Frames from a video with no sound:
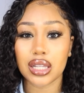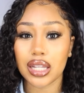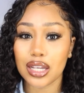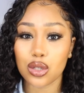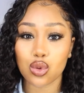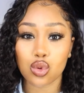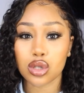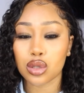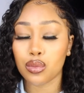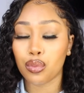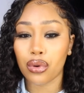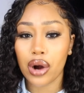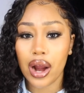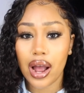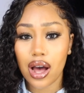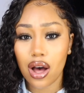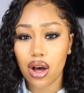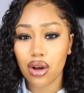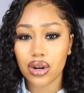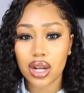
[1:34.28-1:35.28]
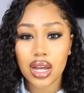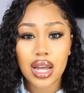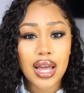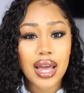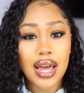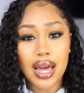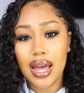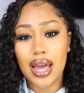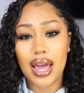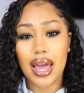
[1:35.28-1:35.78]
the lace was brown
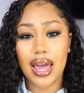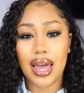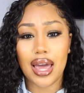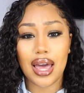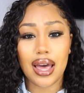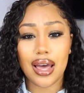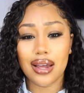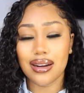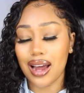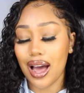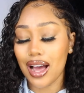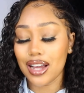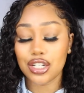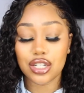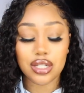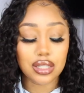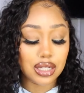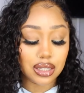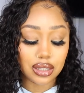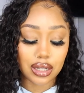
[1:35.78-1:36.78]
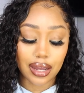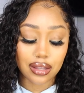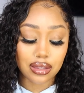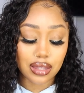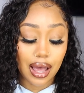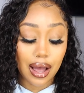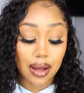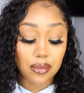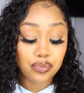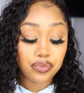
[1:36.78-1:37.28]
and I just didn't like
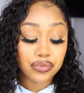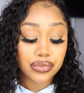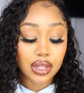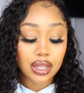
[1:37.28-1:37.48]
that.